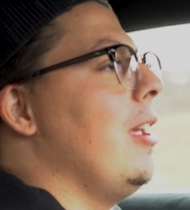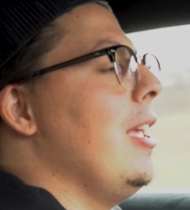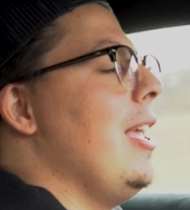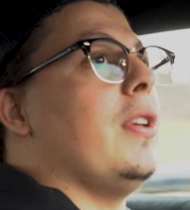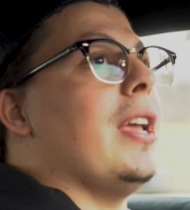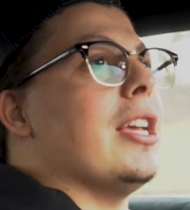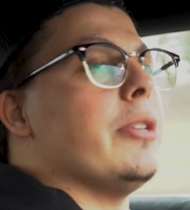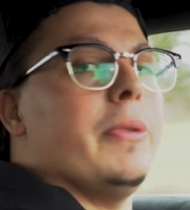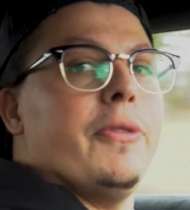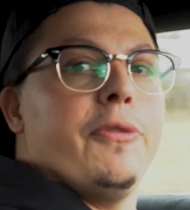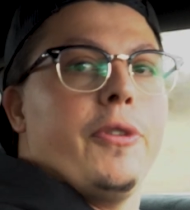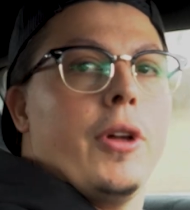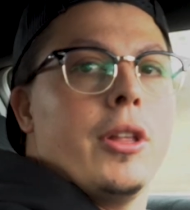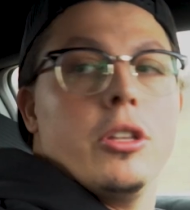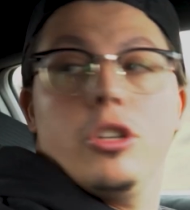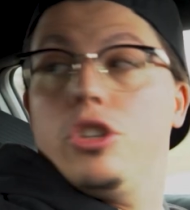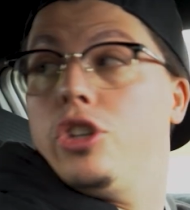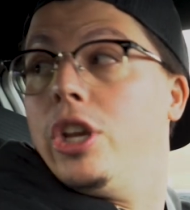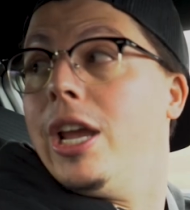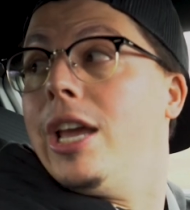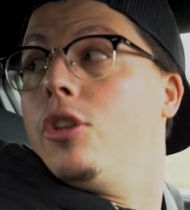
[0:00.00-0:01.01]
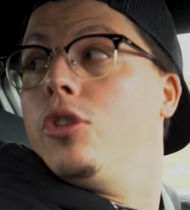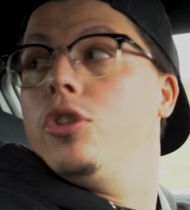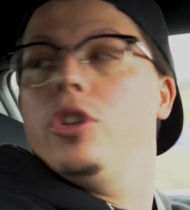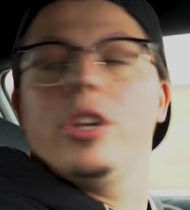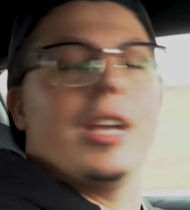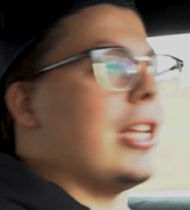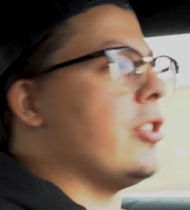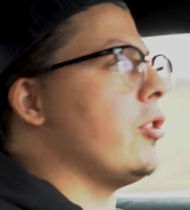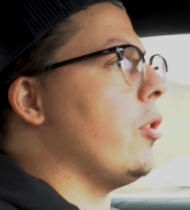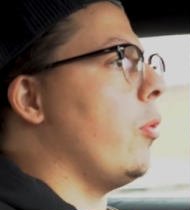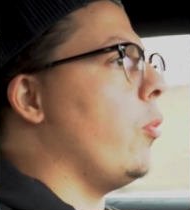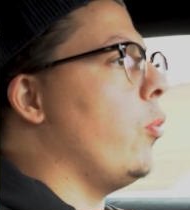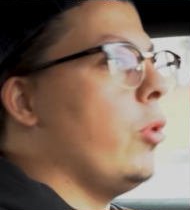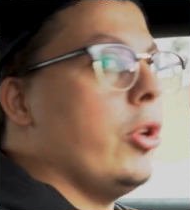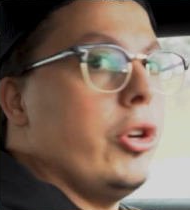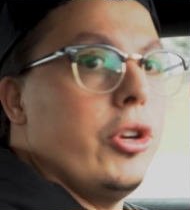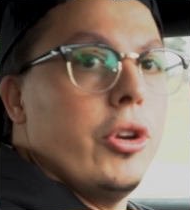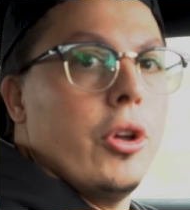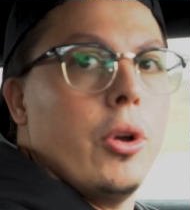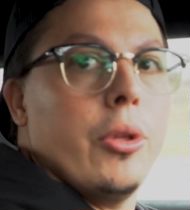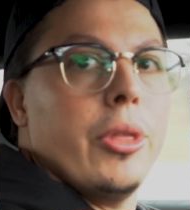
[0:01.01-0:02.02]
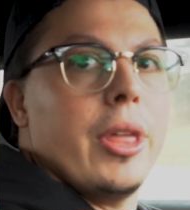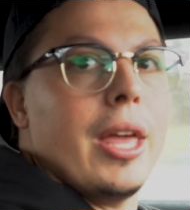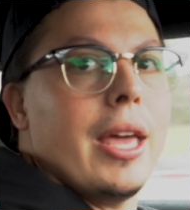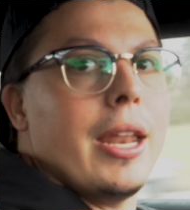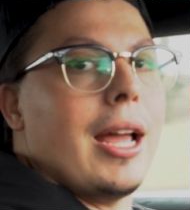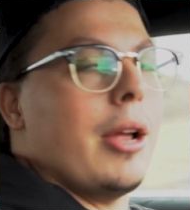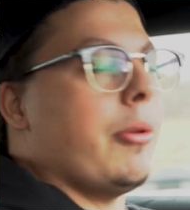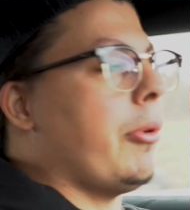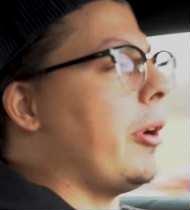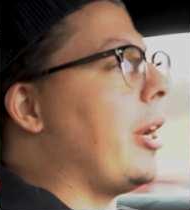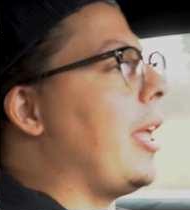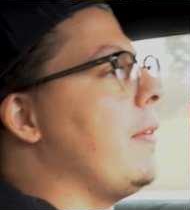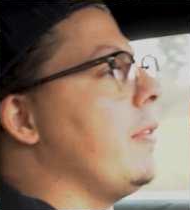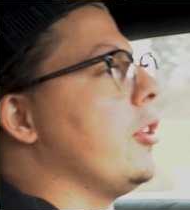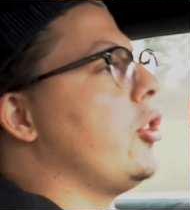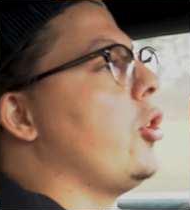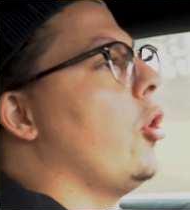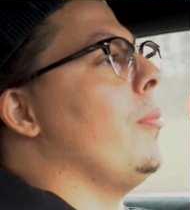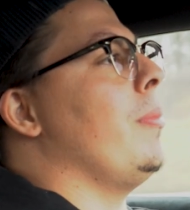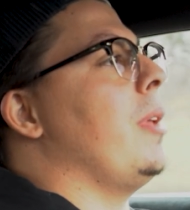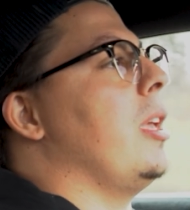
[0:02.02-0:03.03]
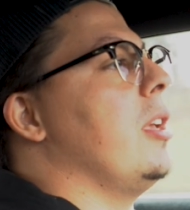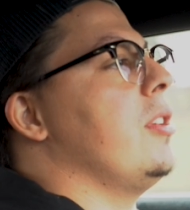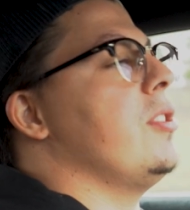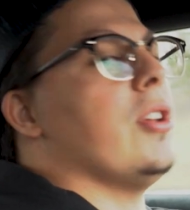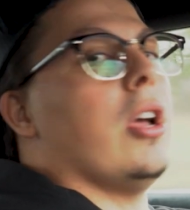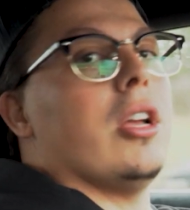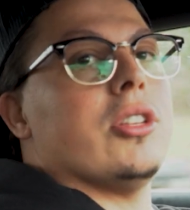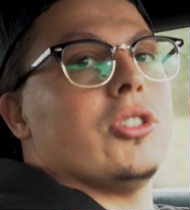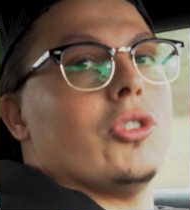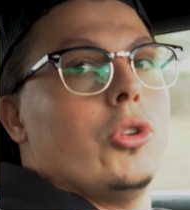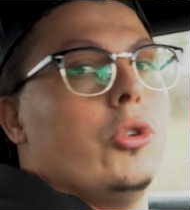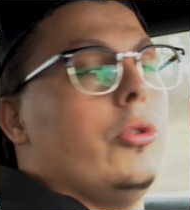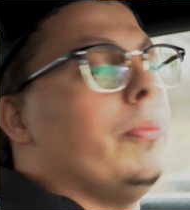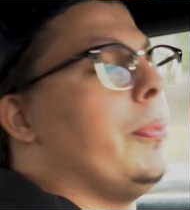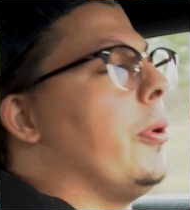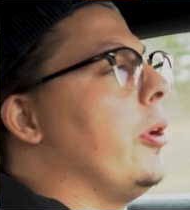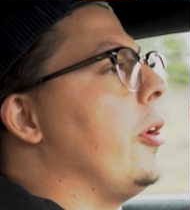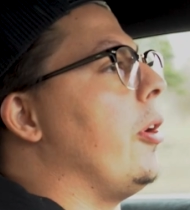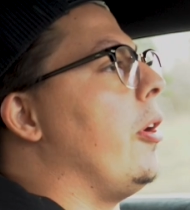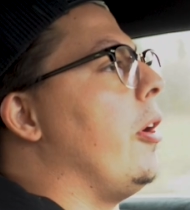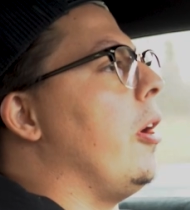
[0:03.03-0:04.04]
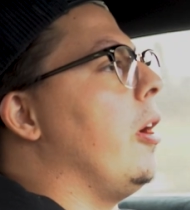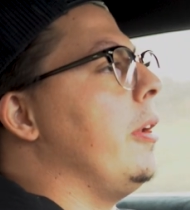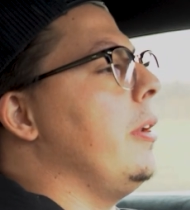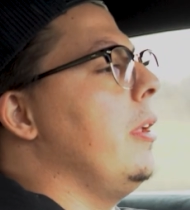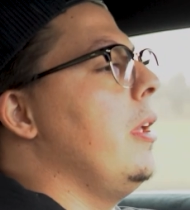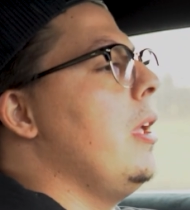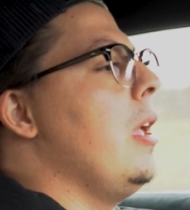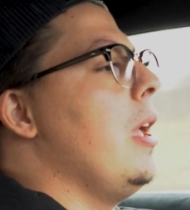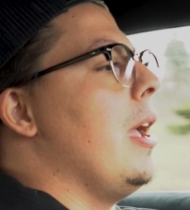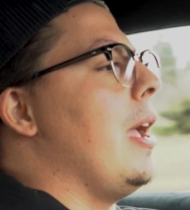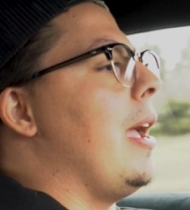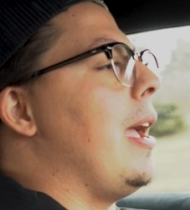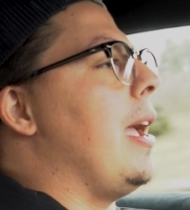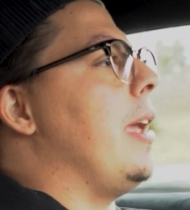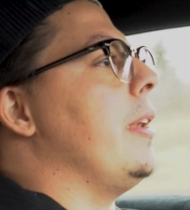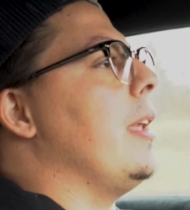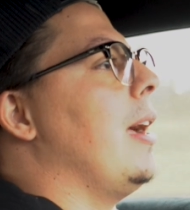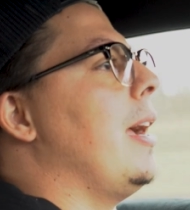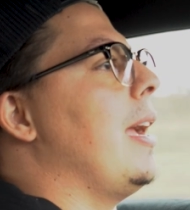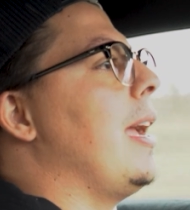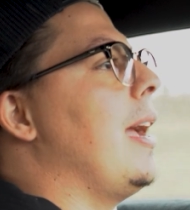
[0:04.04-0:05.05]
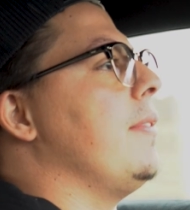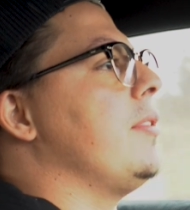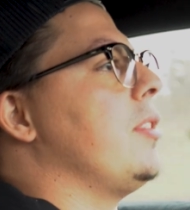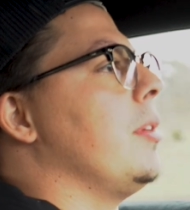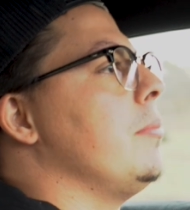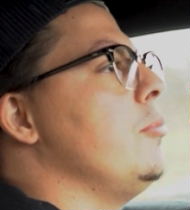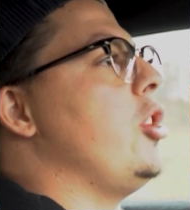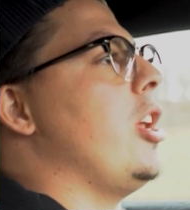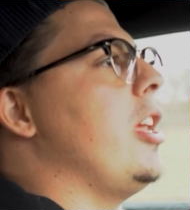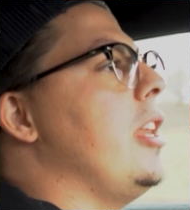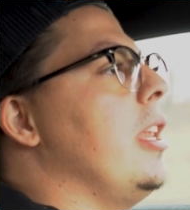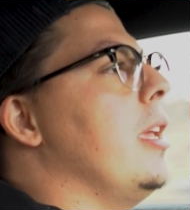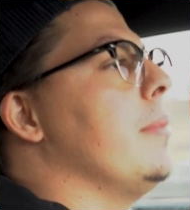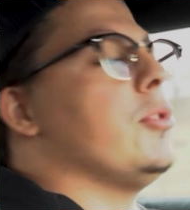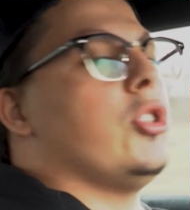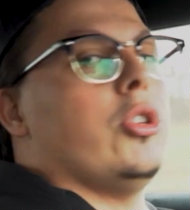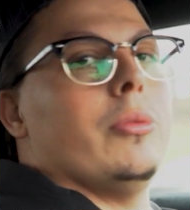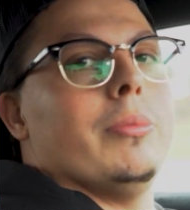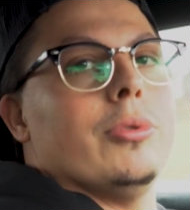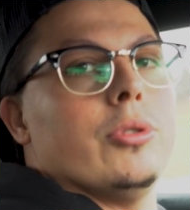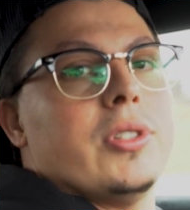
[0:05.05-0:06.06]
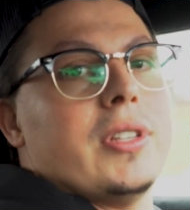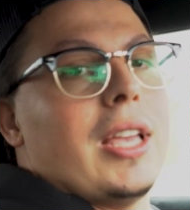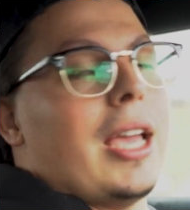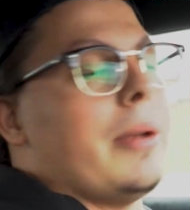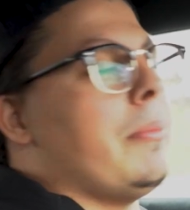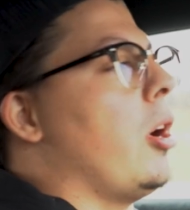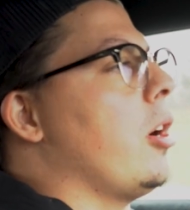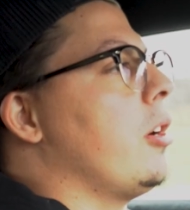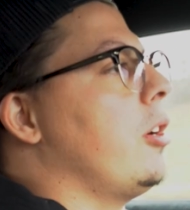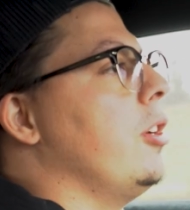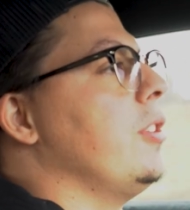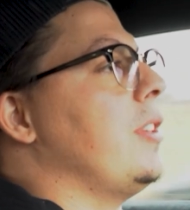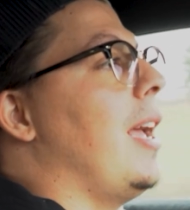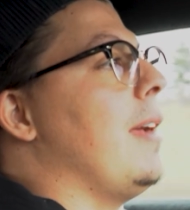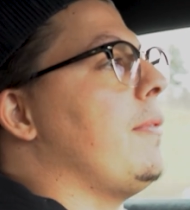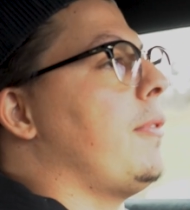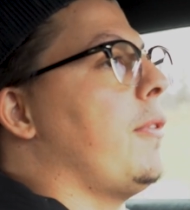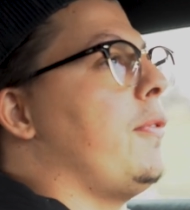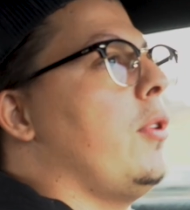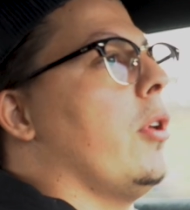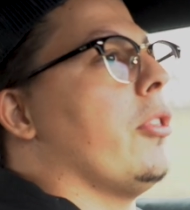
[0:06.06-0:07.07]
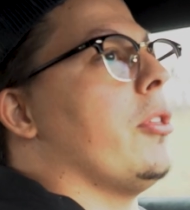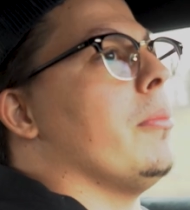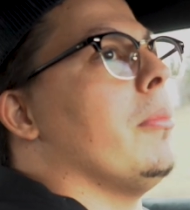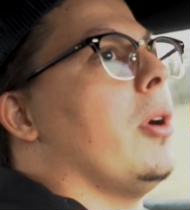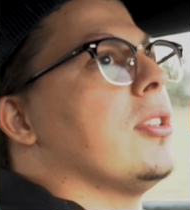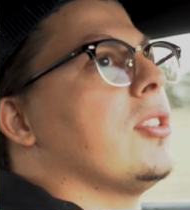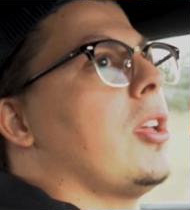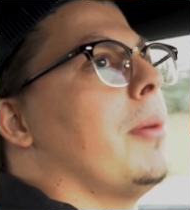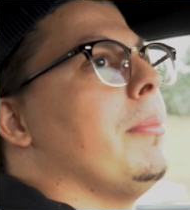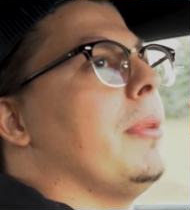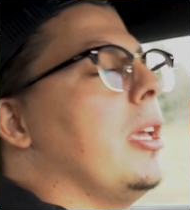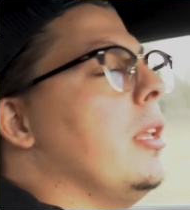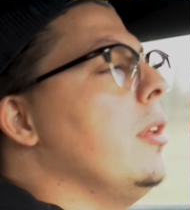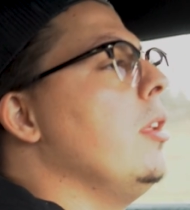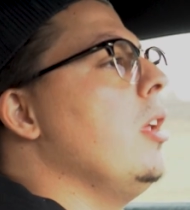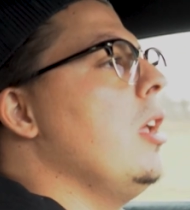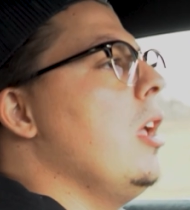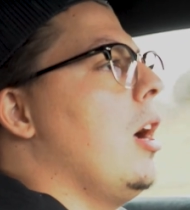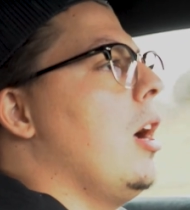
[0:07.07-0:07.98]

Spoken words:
If you guys have been following the channel, you guys would know that I already have a Tone exhaust to put on, and I have some JDM Super side markers. I have a few other mods coming in.